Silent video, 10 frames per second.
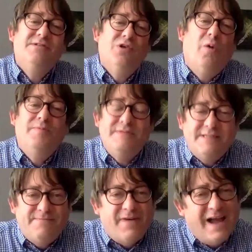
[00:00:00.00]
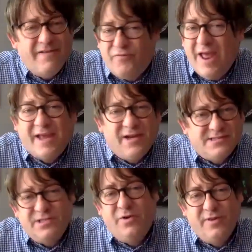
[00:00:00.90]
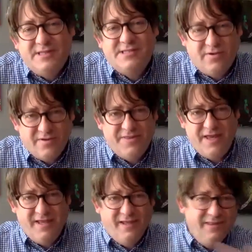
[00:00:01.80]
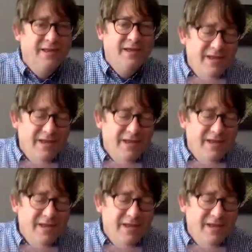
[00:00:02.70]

top 5 records and all this sort of thing, and